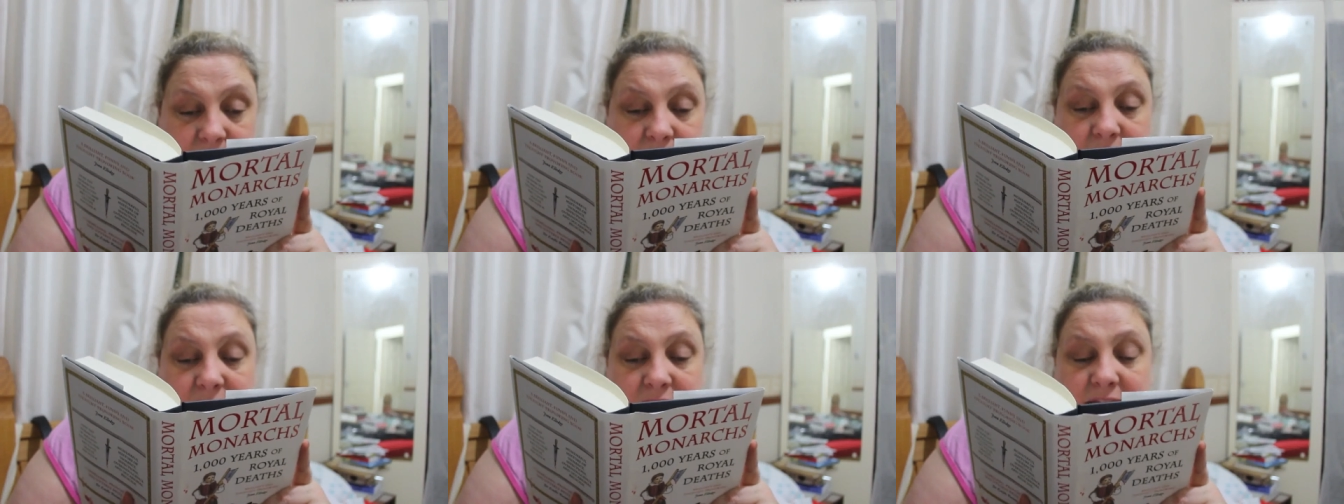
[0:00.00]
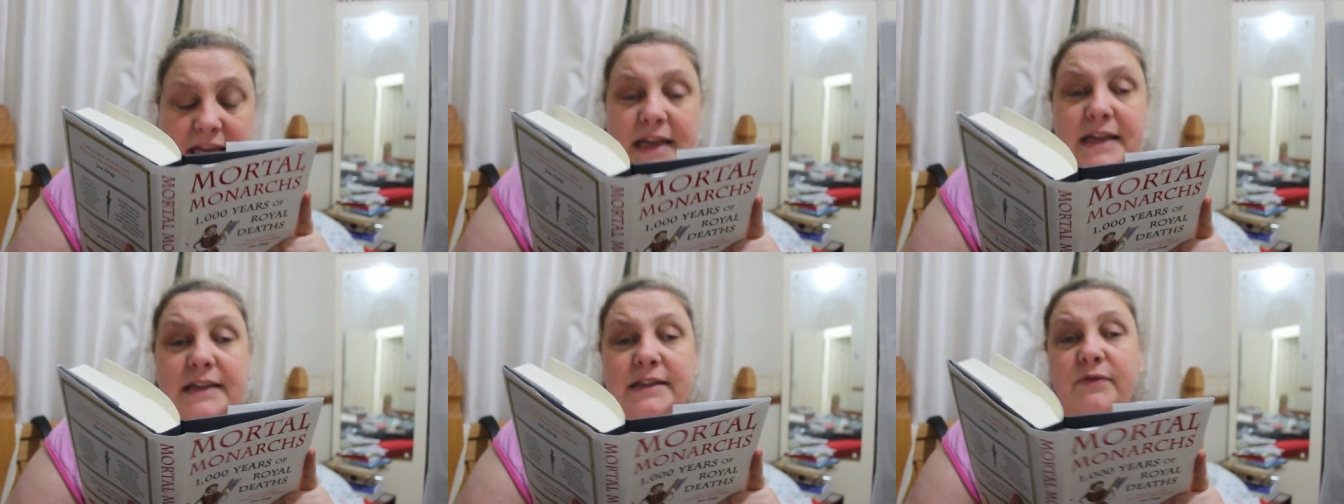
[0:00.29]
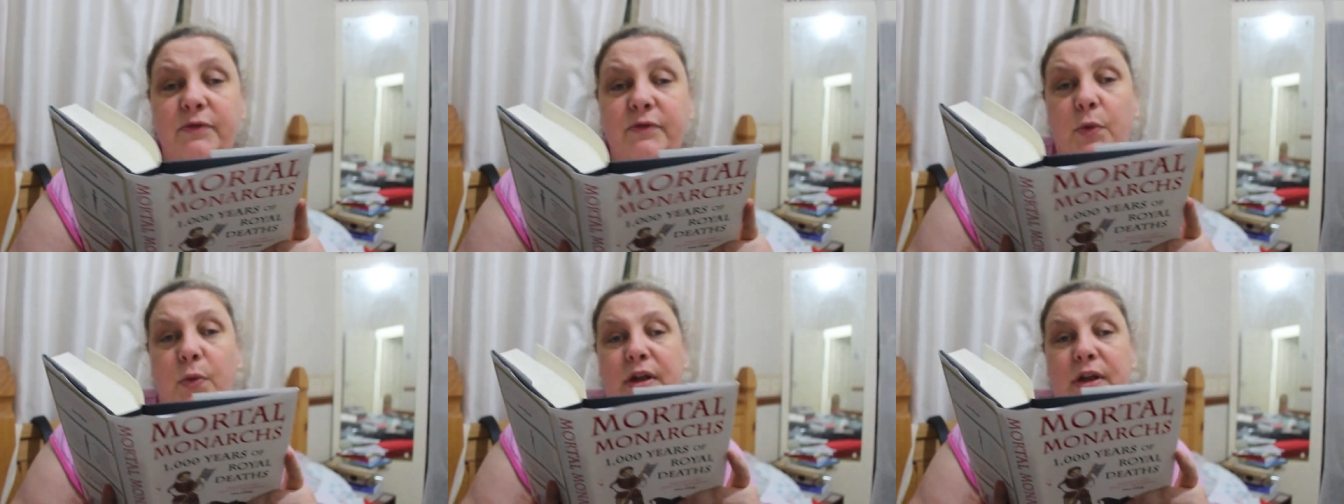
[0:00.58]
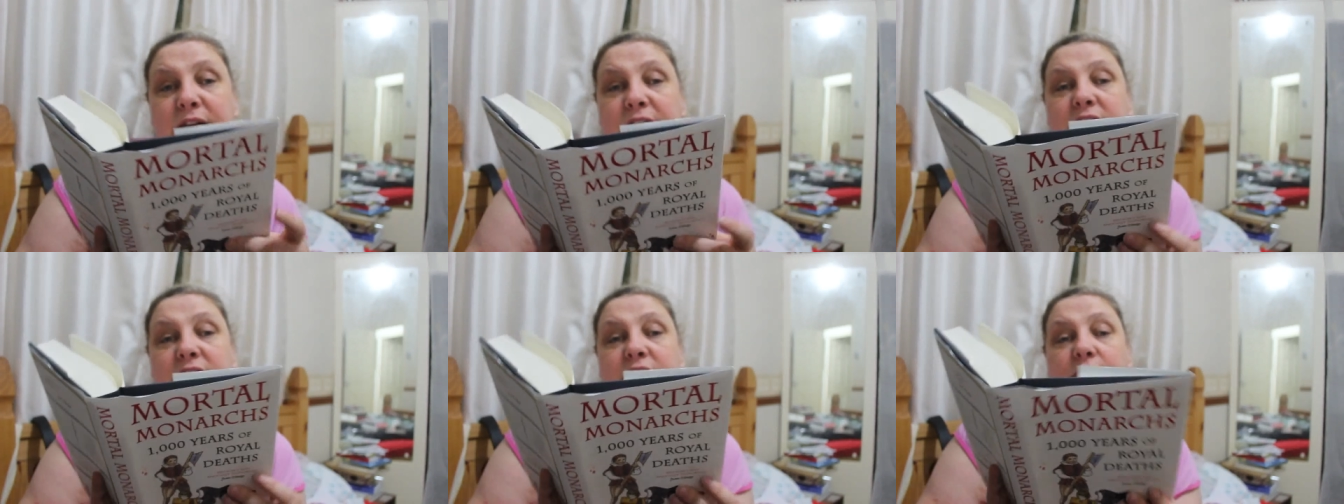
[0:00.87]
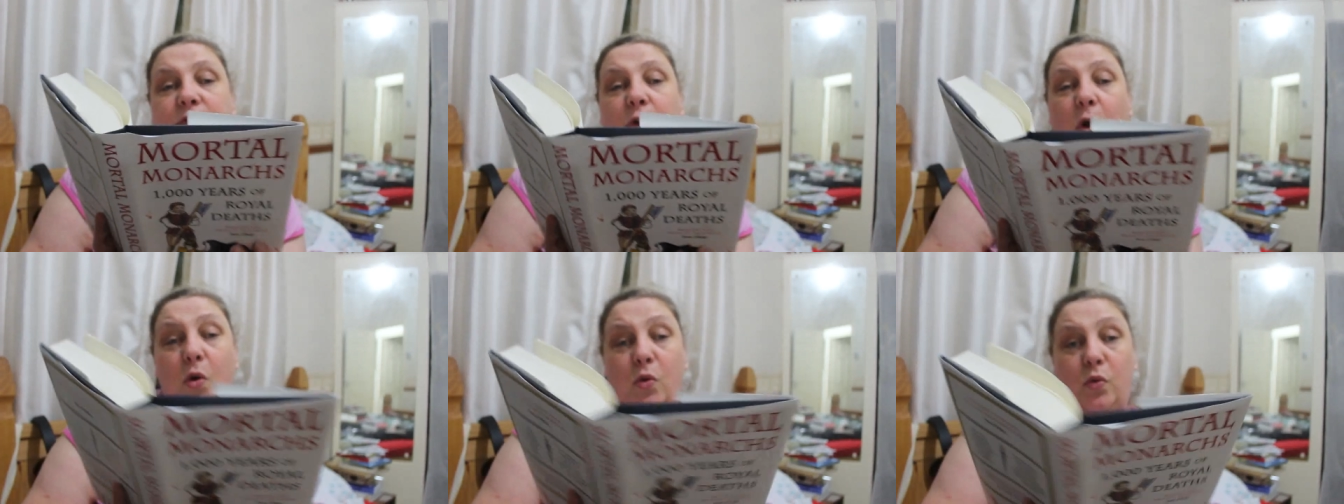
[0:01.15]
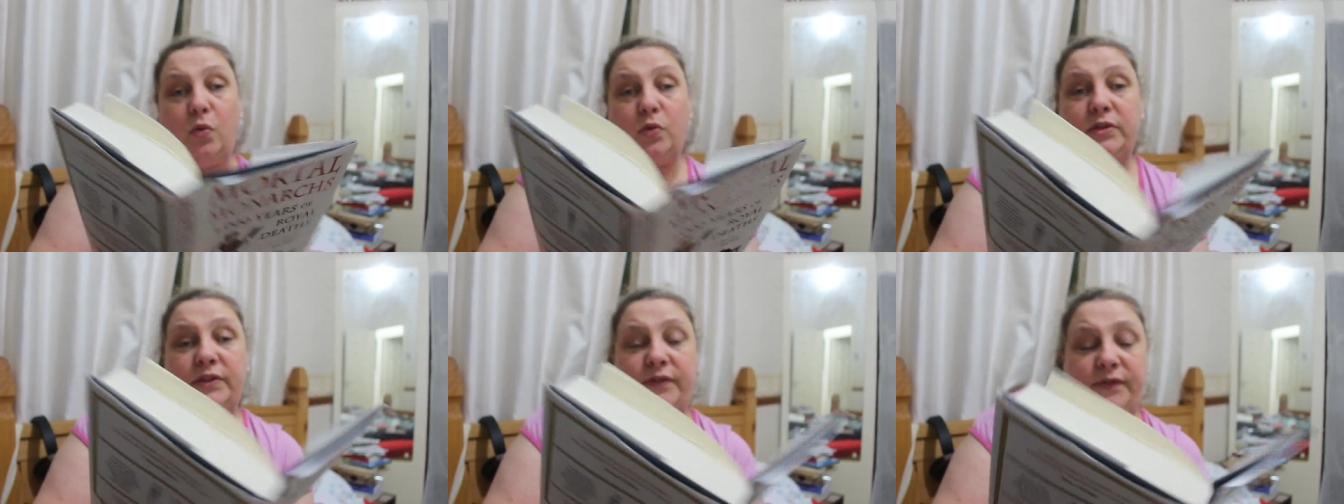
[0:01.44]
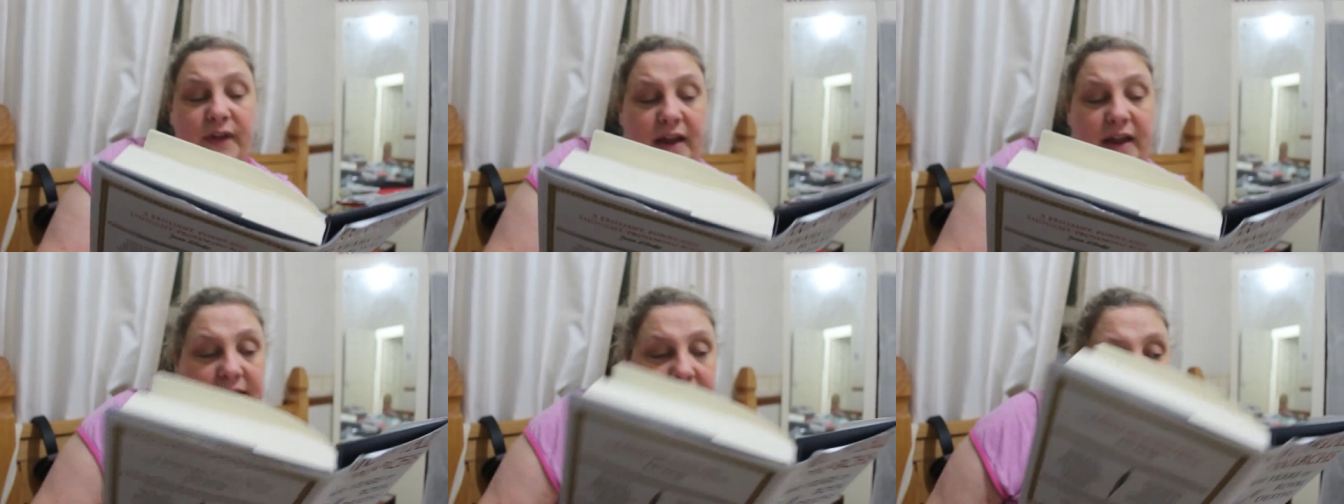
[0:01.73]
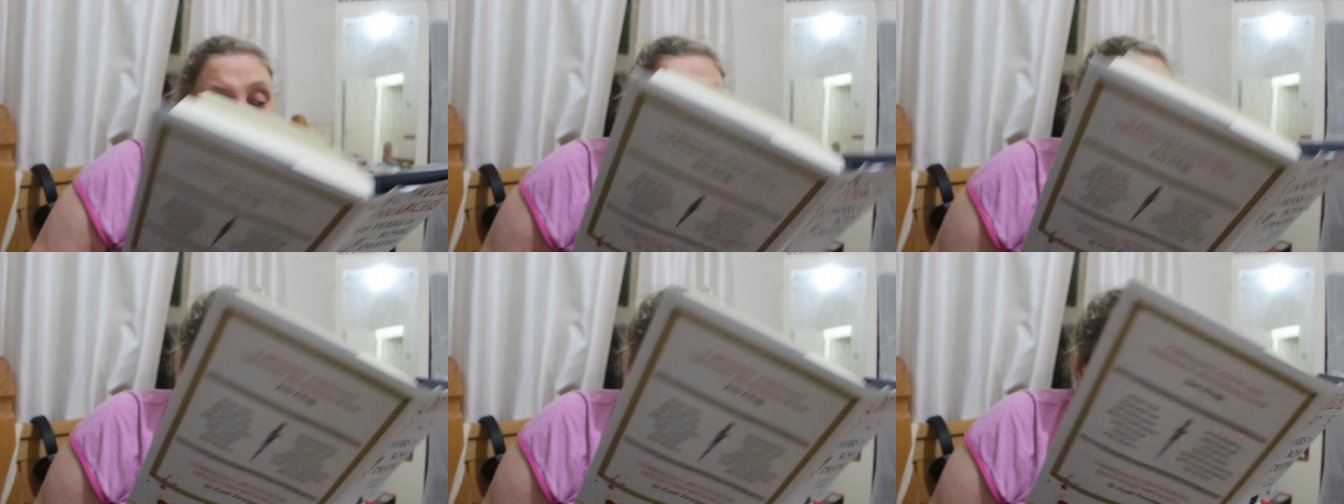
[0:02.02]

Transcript: that the kings and queens of old faced.